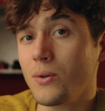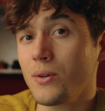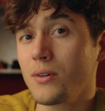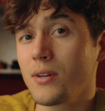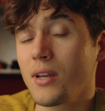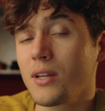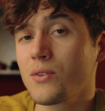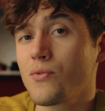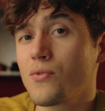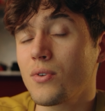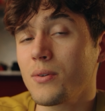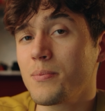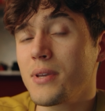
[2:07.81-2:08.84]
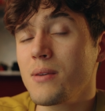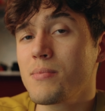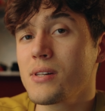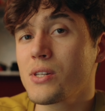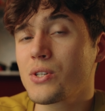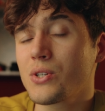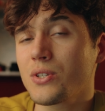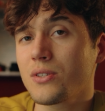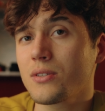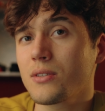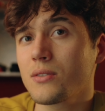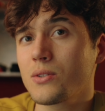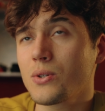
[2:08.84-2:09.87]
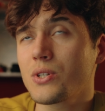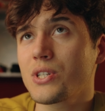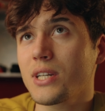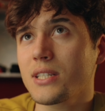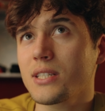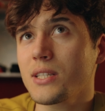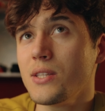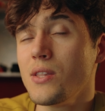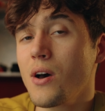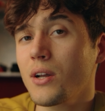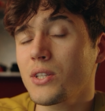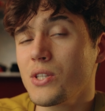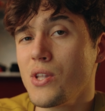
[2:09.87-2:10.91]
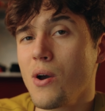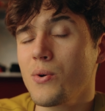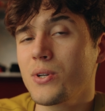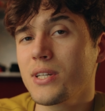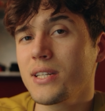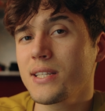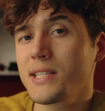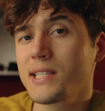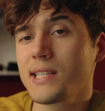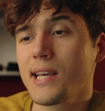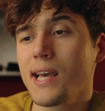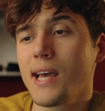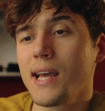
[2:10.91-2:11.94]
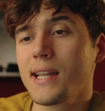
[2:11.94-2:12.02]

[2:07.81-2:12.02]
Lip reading: or for people to just not notice